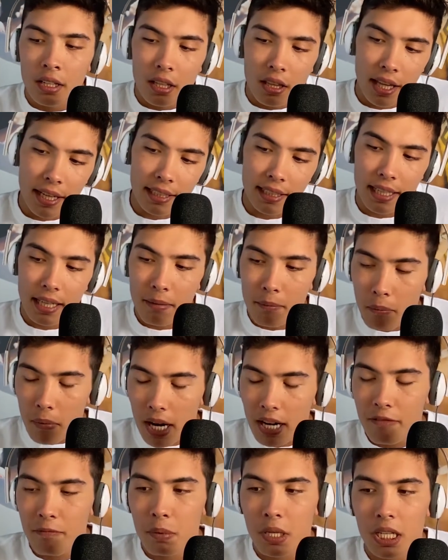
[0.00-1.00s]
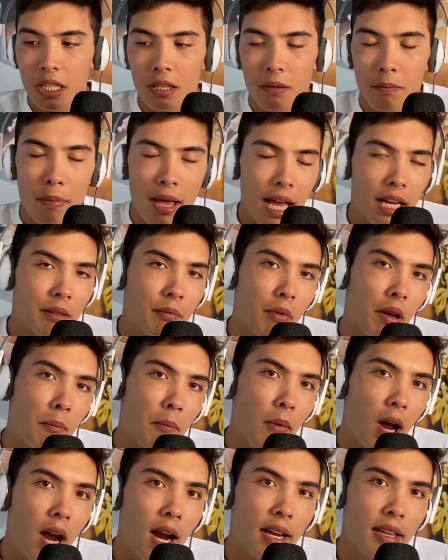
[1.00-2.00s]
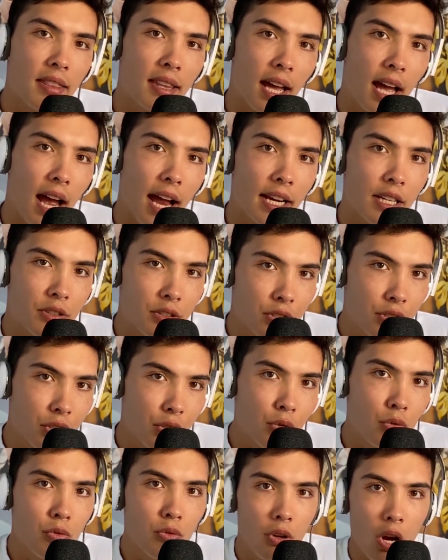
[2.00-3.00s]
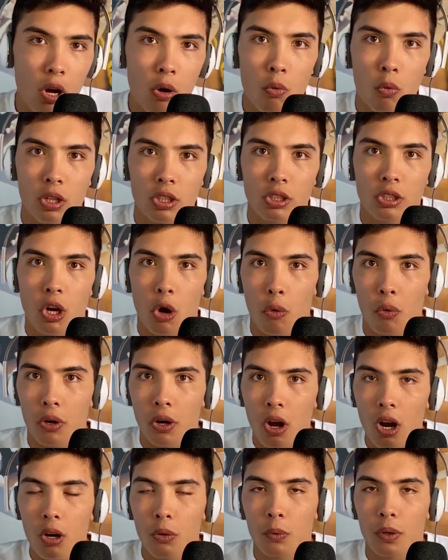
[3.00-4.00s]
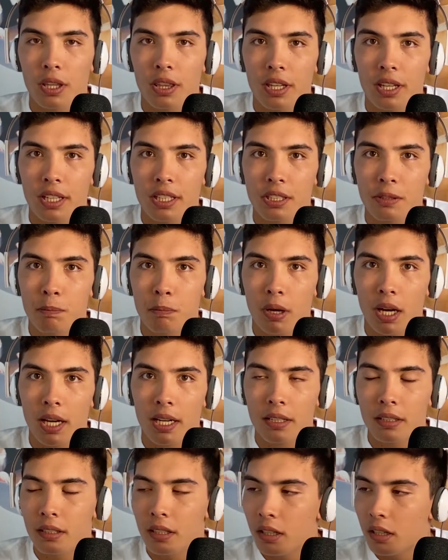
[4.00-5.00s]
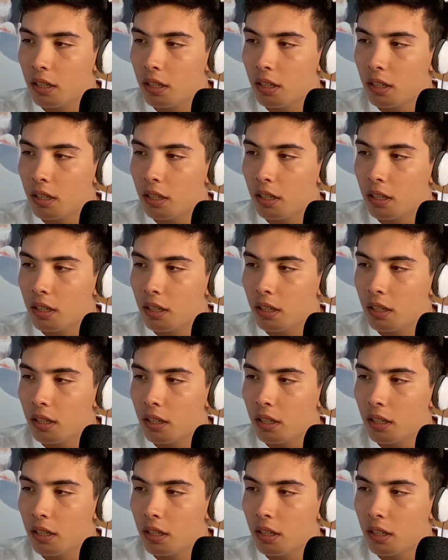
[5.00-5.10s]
Like, it might have been in the back of my mind that I do know what's going on with this, but